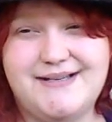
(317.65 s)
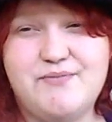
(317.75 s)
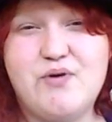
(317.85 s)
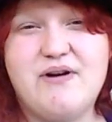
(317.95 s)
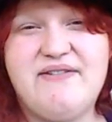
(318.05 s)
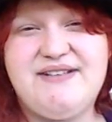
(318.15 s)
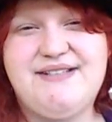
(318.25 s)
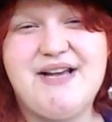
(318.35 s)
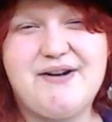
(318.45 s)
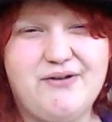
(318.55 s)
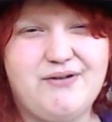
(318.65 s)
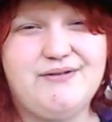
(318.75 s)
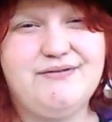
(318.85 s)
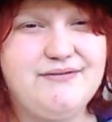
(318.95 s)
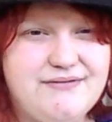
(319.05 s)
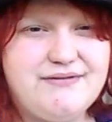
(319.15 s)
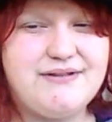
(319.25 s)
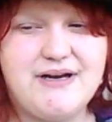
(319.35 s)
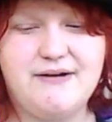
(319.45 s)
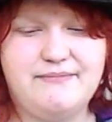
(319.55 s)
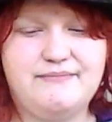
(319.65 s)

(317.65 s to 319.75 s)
because it's more of a subtle